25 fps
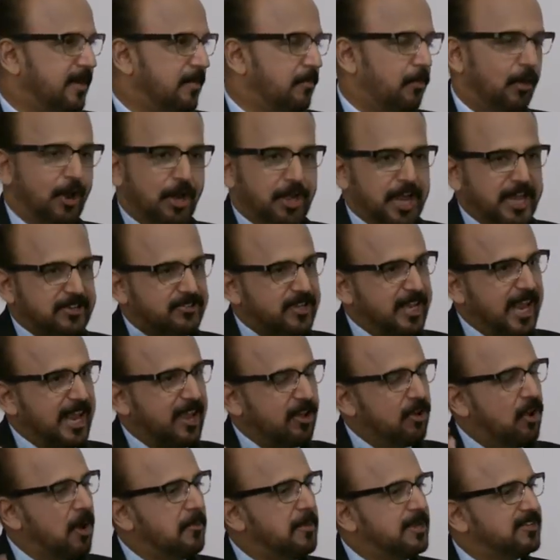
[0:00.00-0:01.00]
politics and
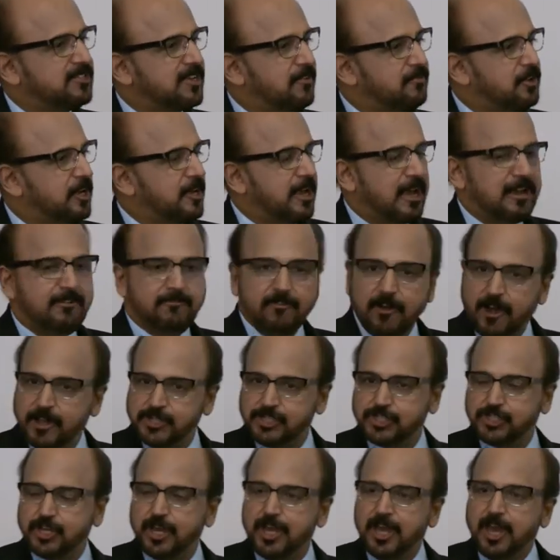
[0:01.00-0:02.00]
economics have to
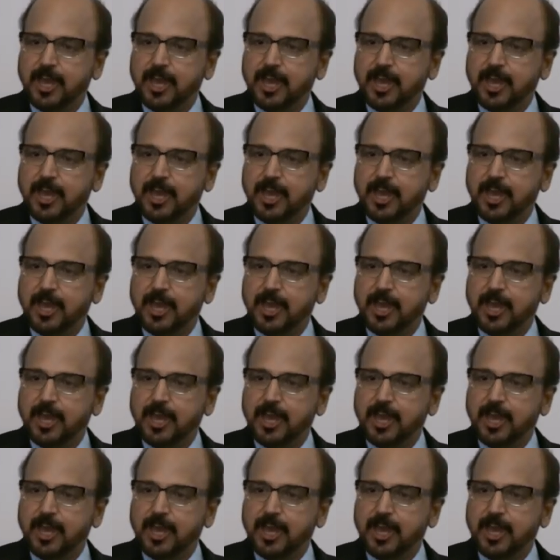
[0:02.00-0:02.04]
converge